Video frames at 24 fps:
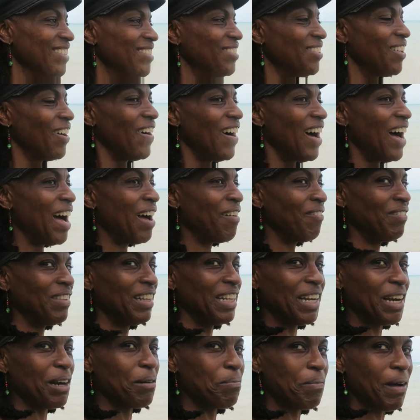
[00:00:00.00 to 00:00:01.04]
So I'm
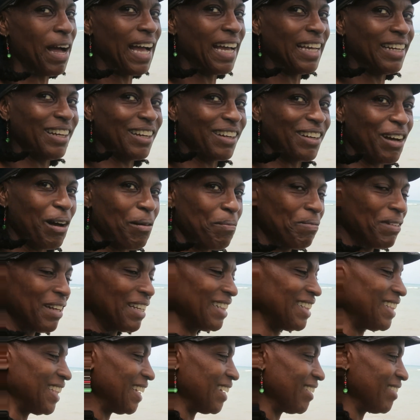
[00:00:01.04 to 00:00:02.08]
there buying a couple
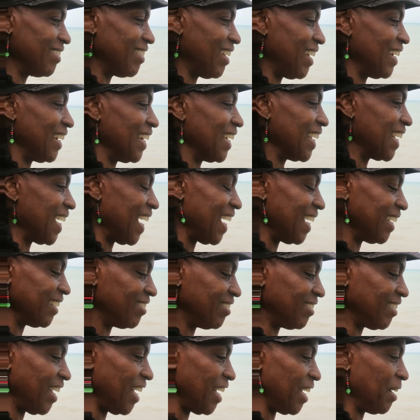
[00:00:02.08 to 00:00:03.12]
of things and the guy
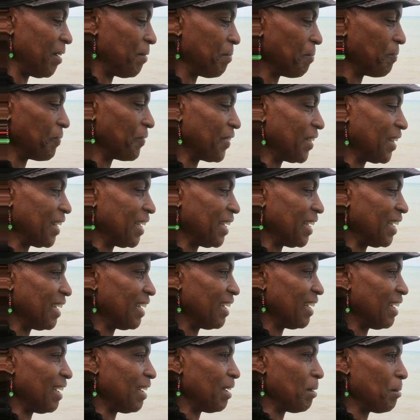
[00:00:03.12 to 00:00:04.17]
said,
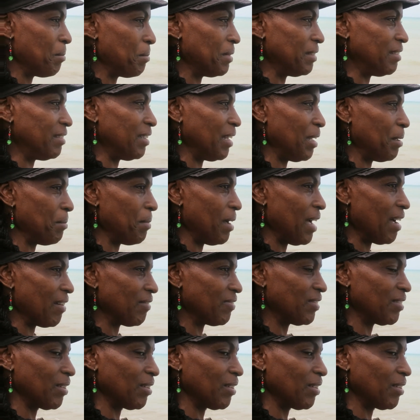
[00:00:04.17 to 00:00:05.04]
you see him have